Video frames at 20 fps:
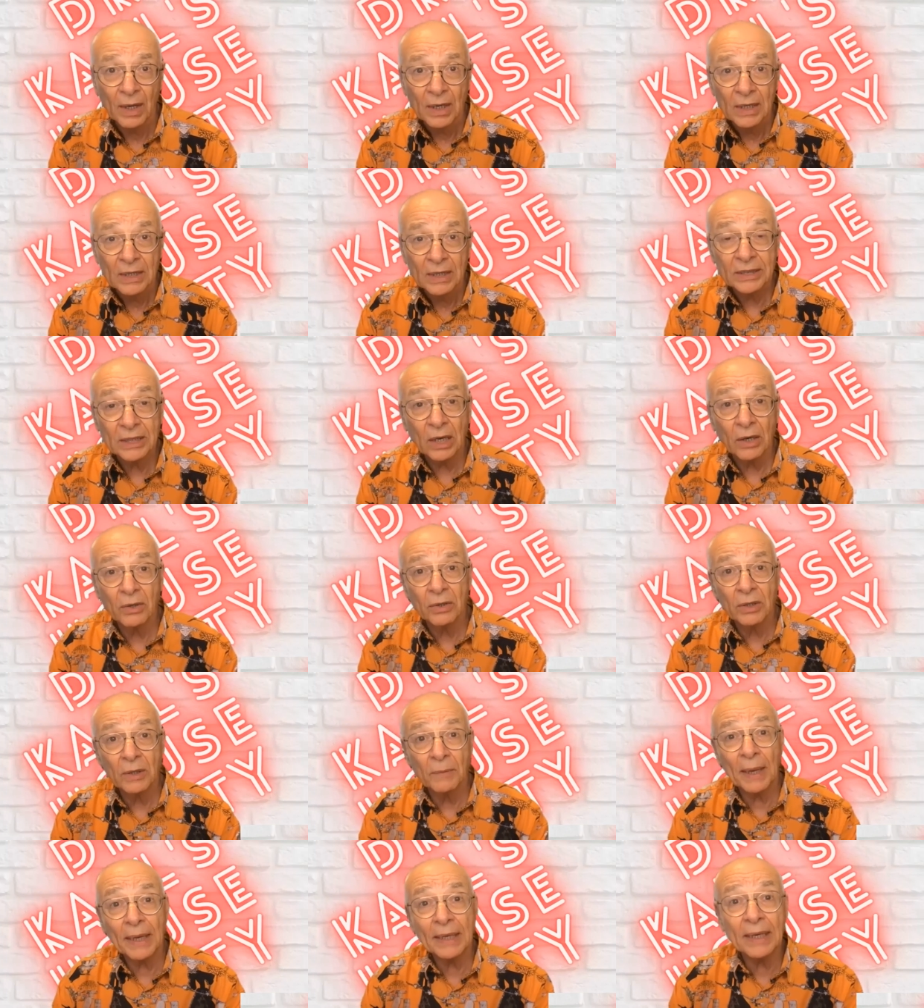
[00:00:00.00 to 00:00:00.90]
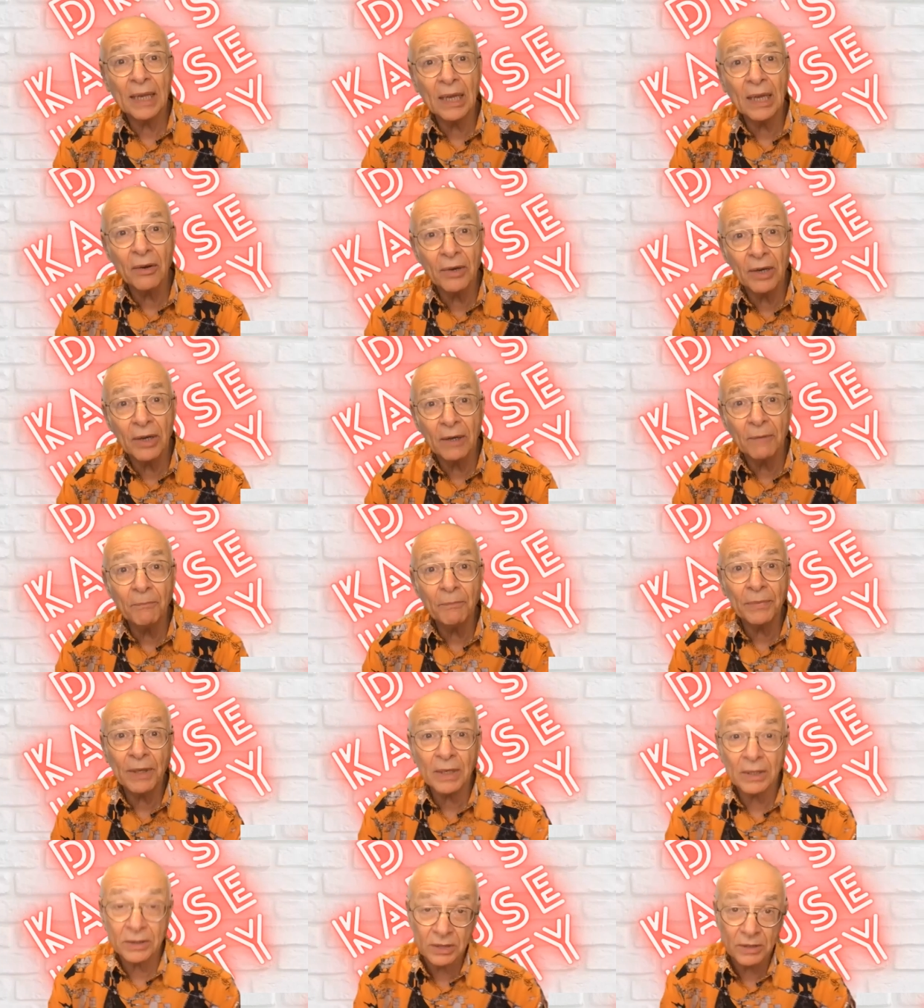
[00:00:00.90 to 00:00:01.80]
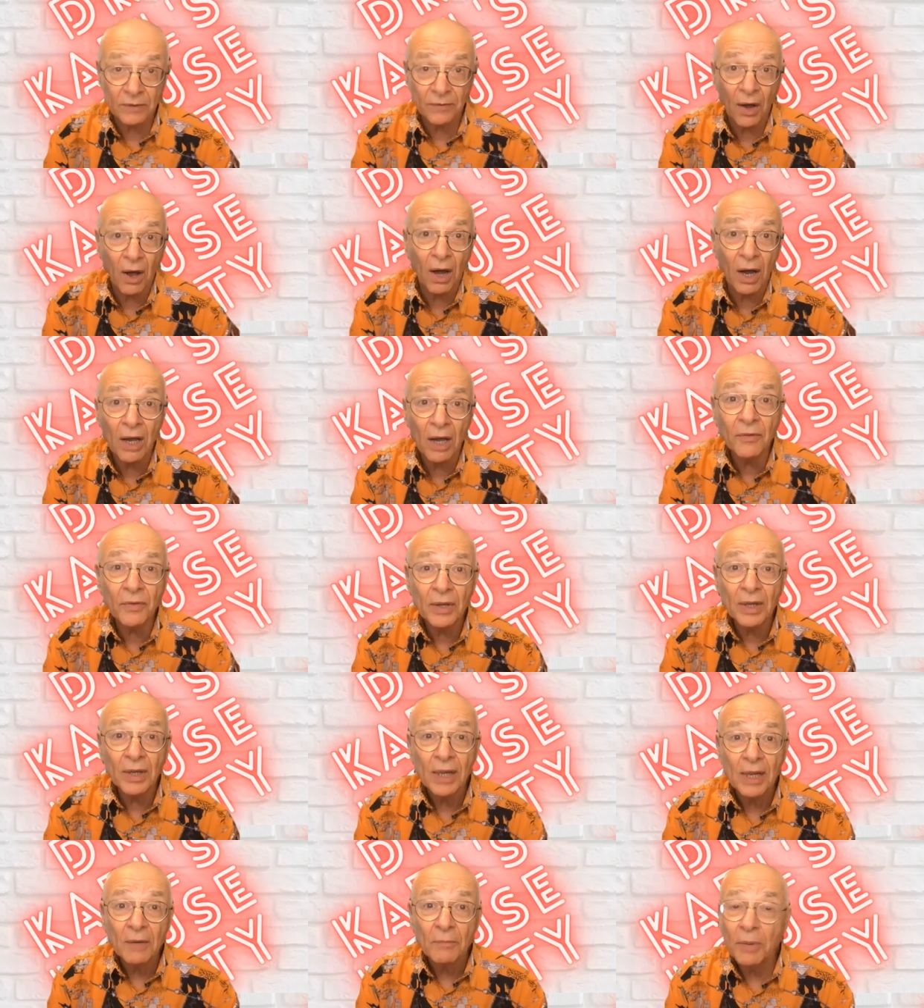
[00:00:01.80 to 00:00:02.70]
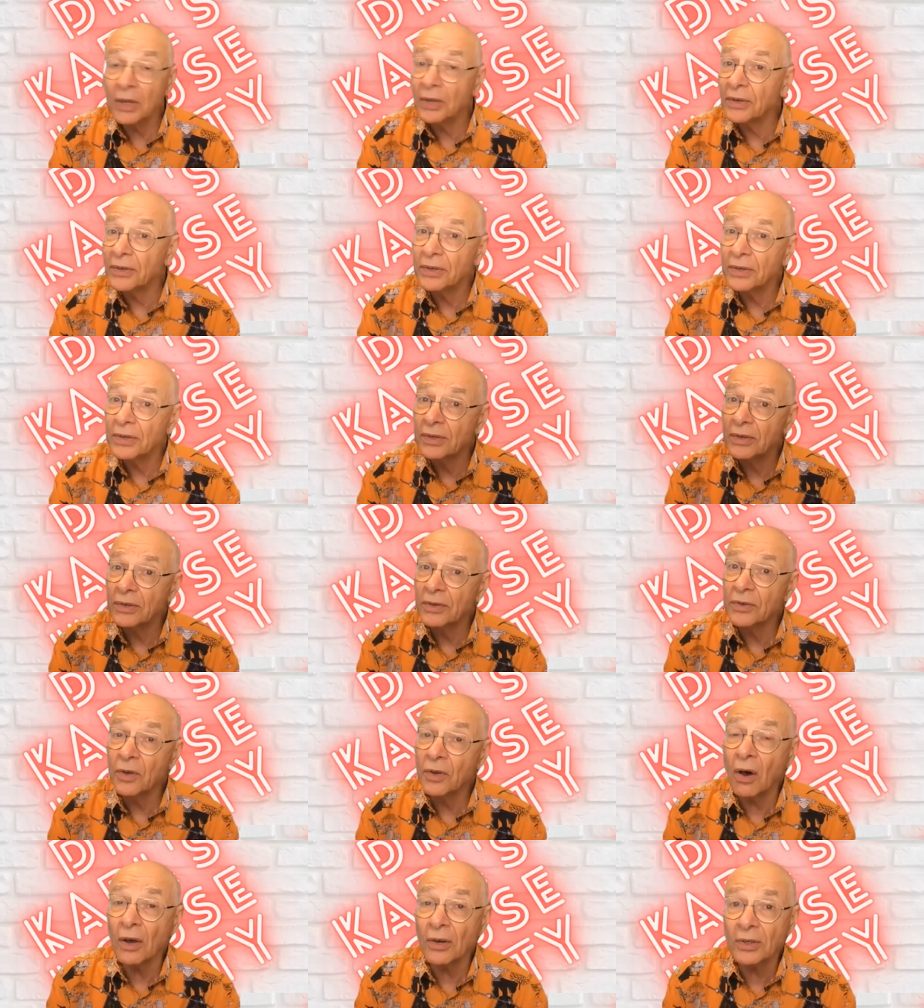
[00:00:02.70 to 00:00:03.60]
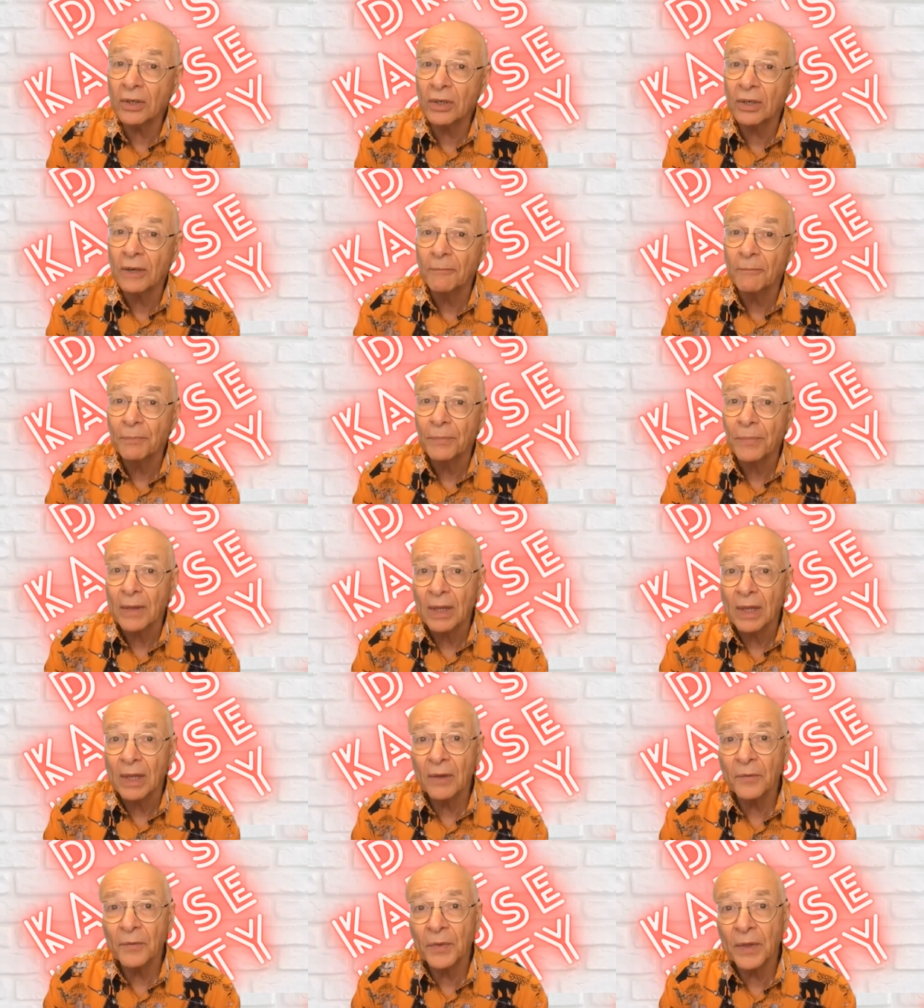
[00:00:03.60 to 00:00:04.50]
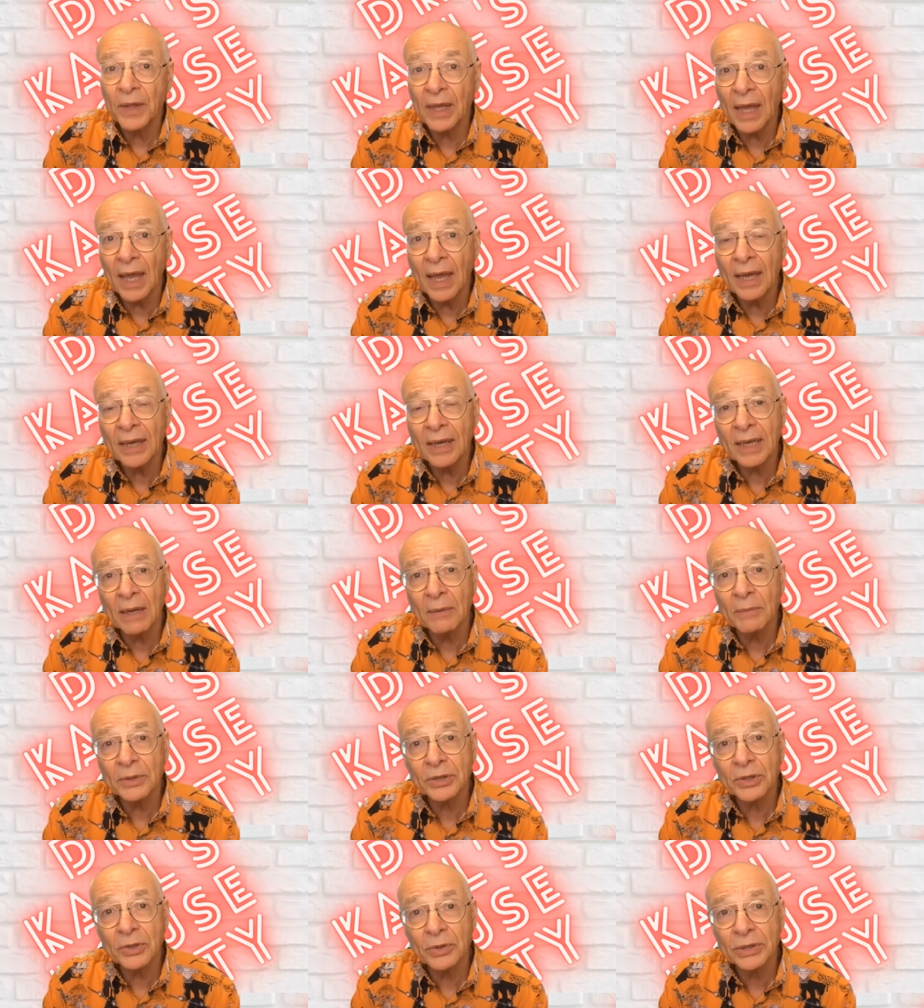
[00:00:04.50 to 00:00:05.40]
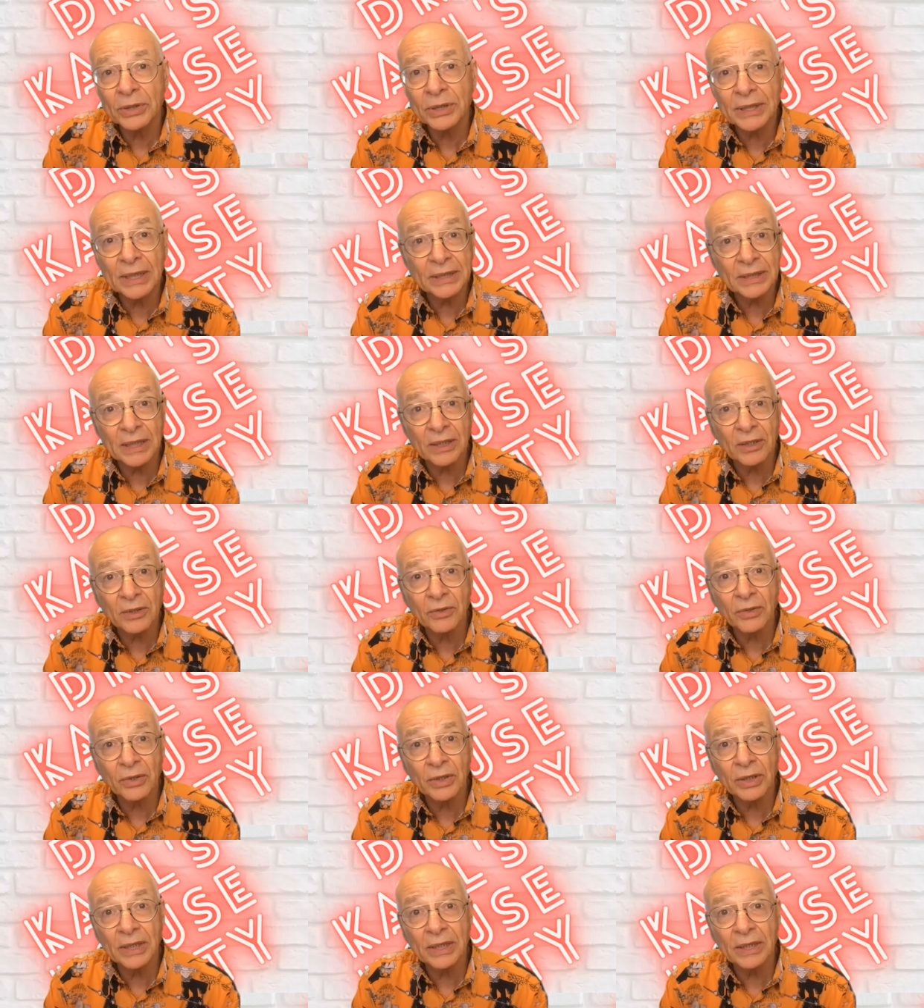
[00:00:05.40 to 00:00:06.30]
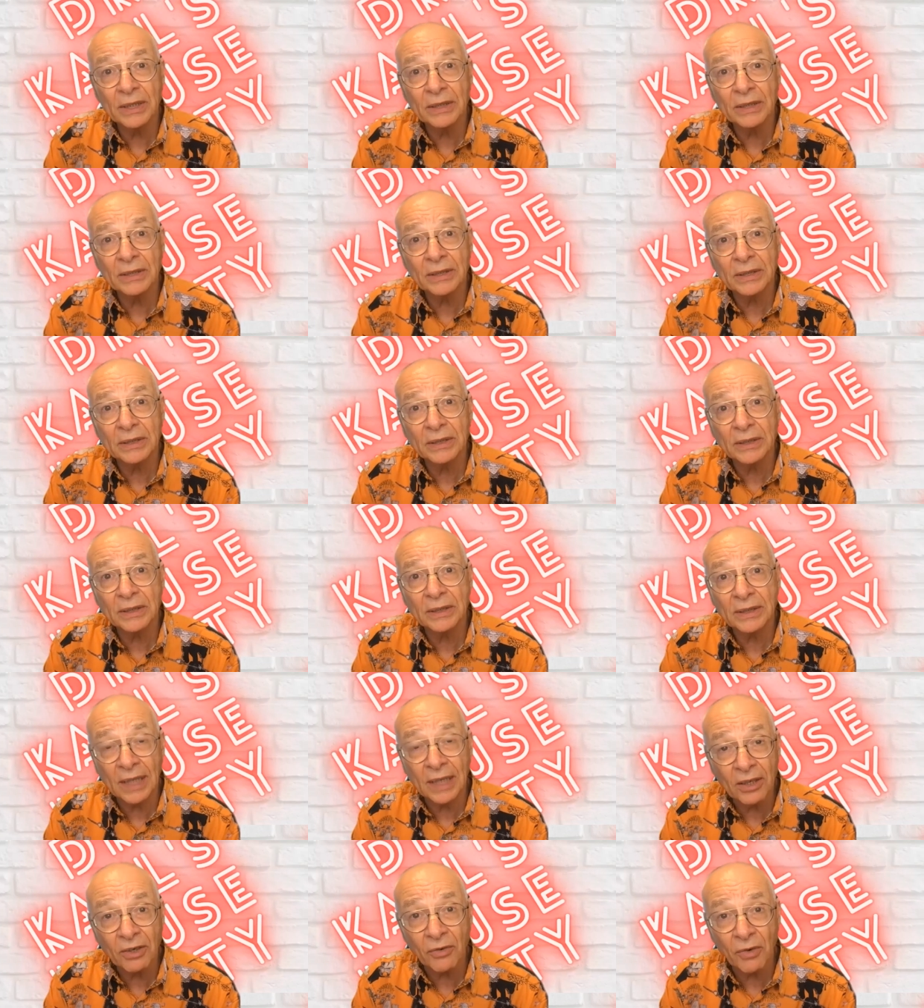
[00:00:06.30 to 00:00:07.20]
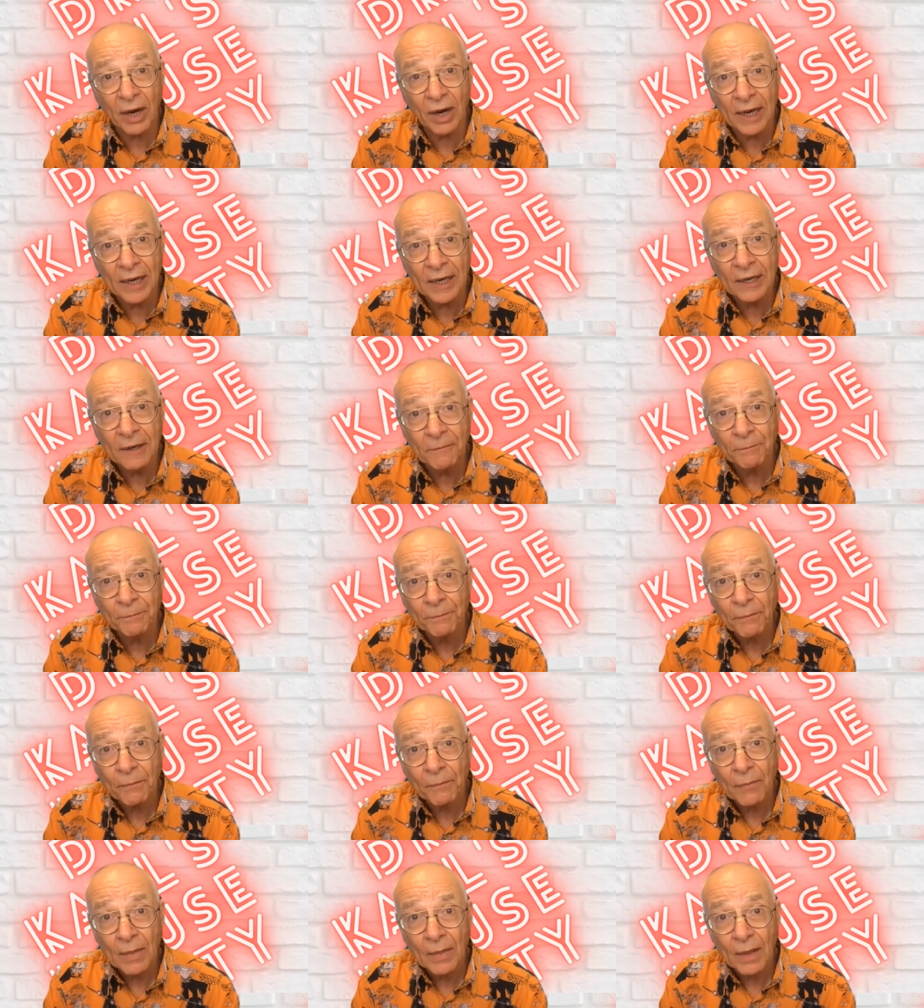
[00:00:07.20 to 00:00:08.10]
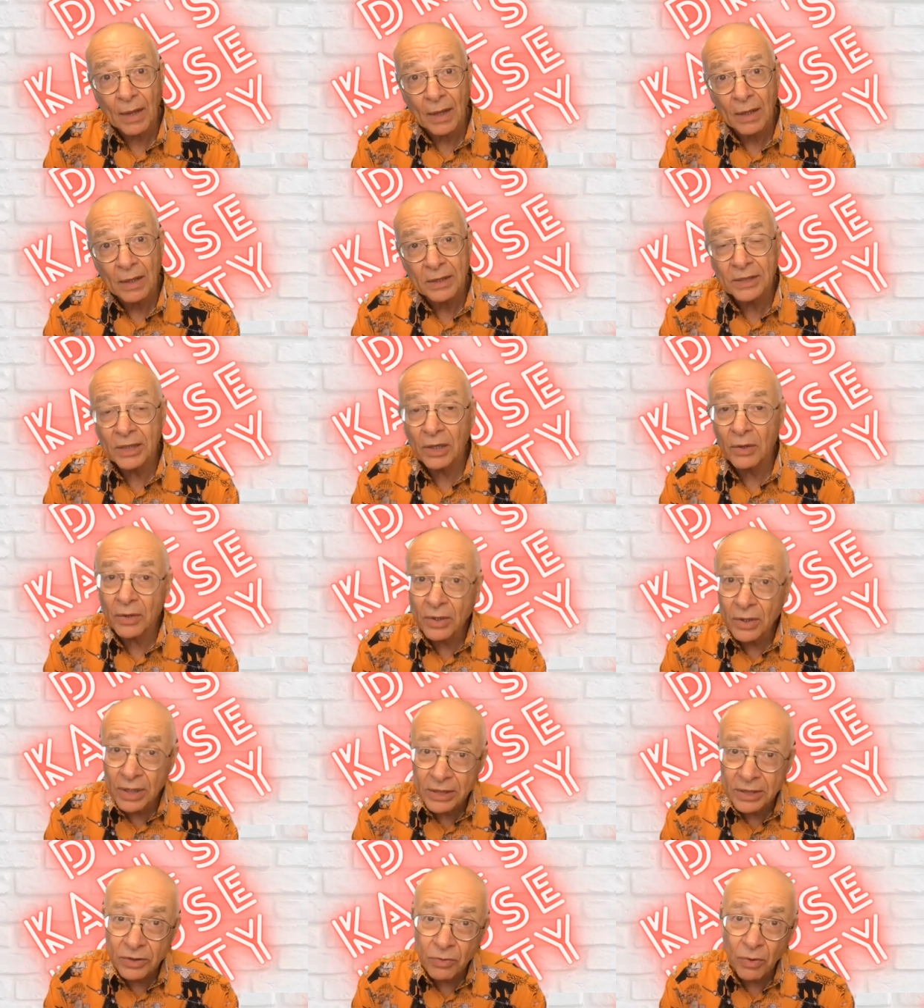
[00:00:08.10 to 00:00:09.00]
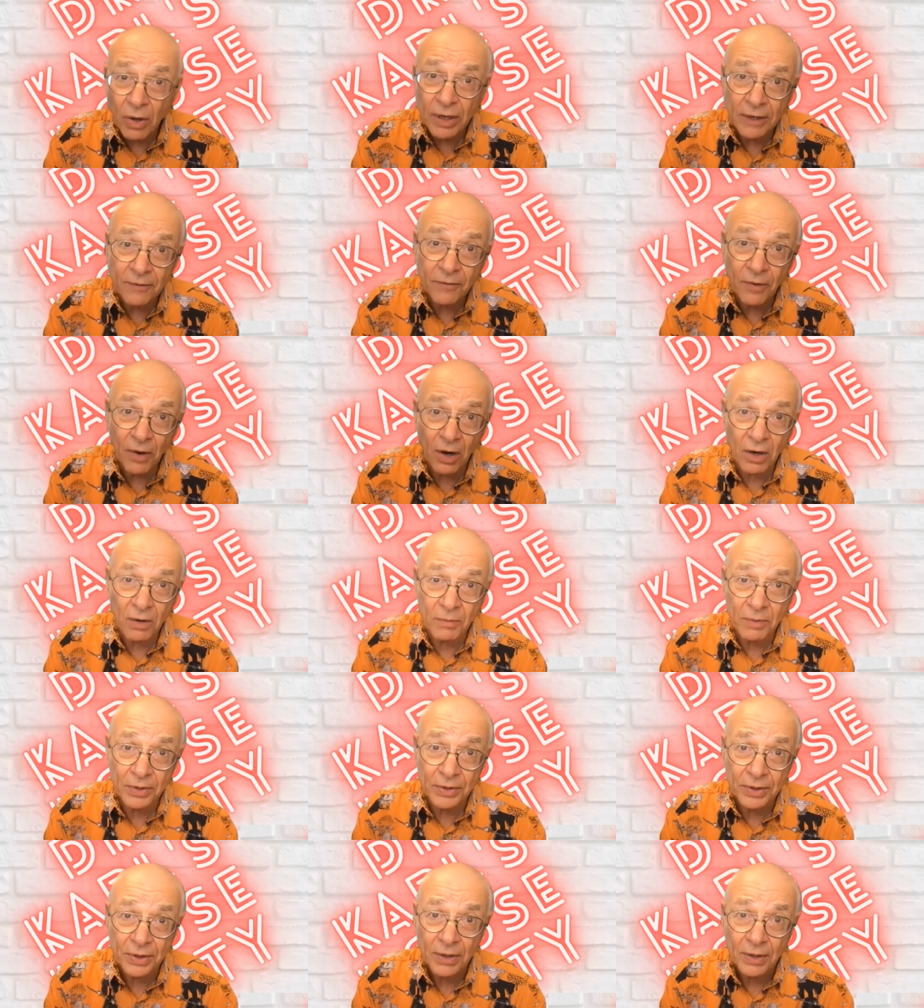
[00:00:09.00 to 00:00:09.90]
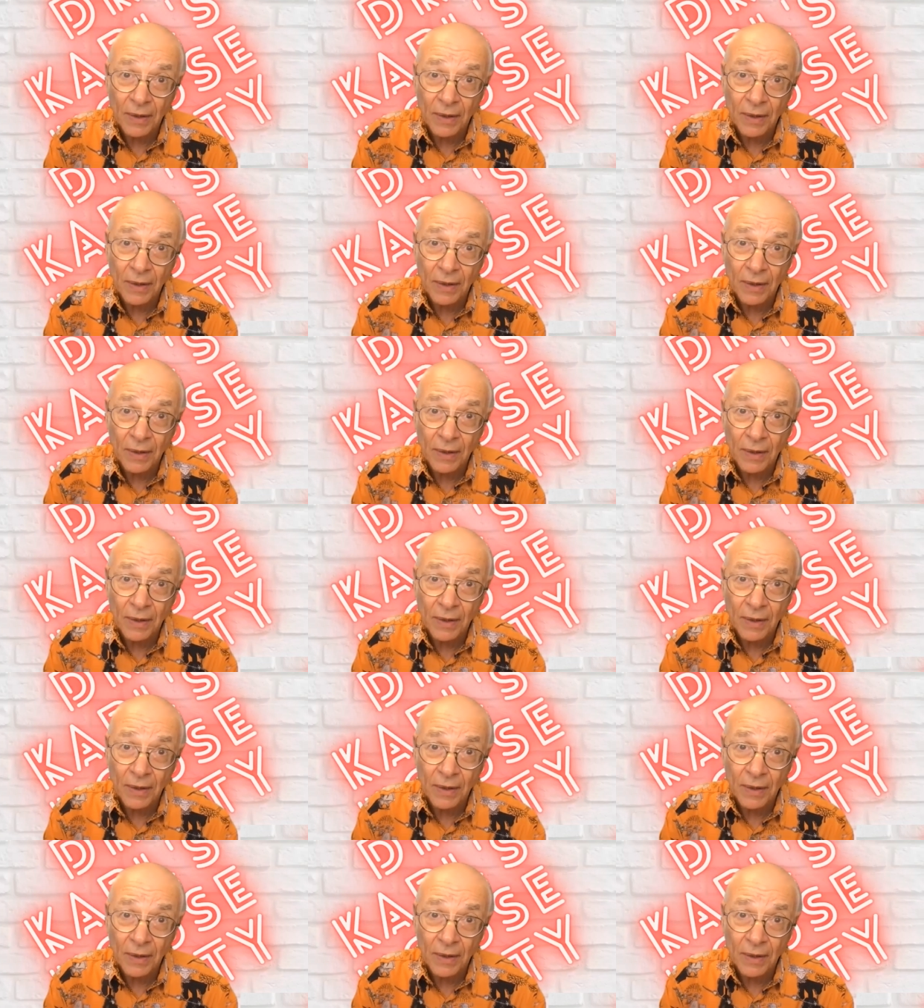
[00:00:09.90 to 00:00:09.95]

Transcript: So the bacterium can survive, but not if the air temperature is 60 degrees centigrade. So it needs the right environment.